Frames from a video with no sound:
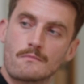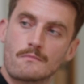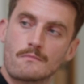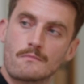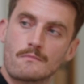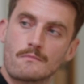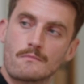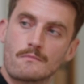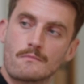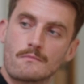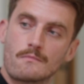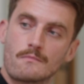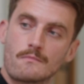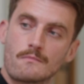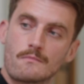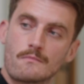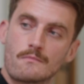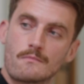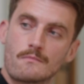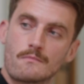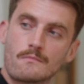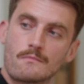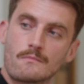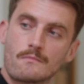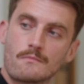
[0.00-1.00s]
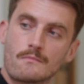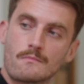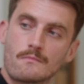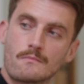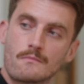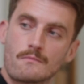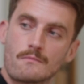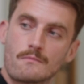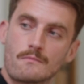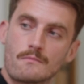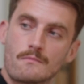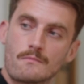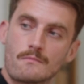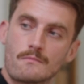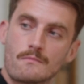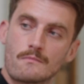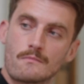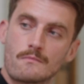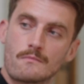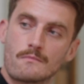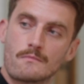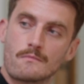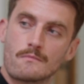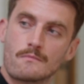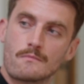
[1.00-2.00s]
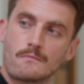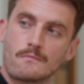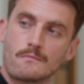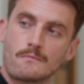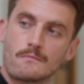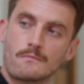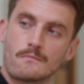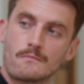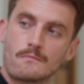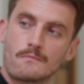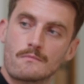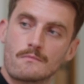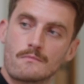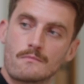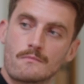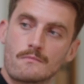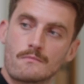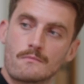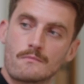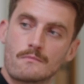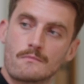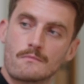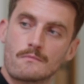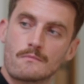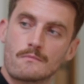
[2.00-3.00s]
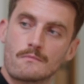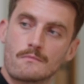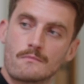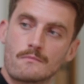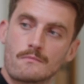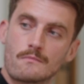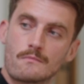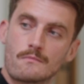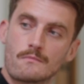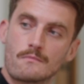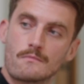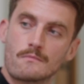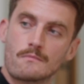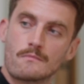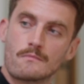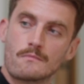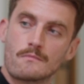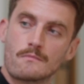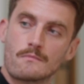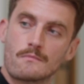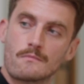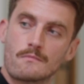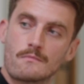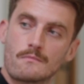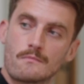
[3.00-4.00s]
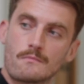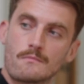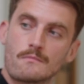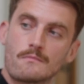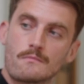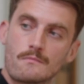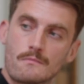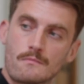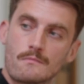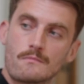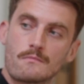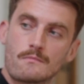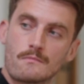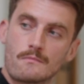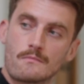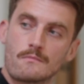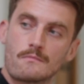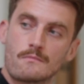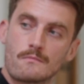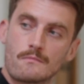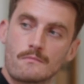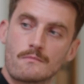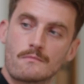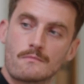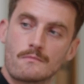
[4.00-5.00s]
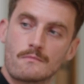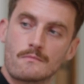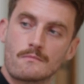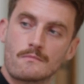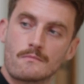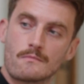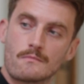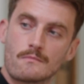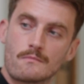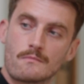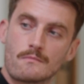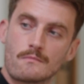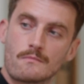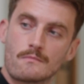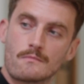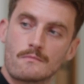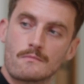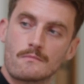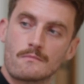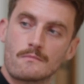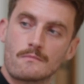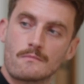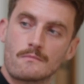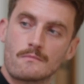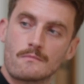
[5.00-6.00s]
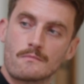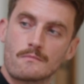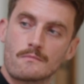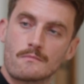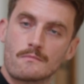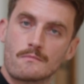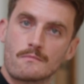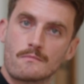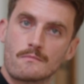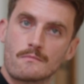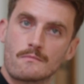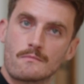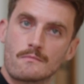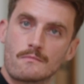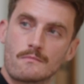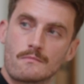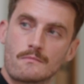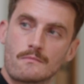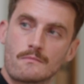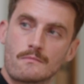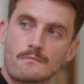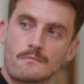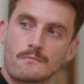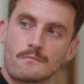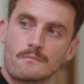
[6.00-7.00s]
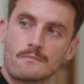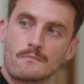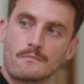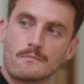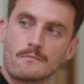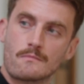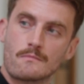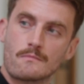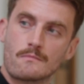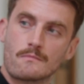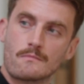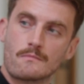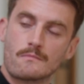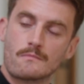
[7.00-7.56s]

[no speech]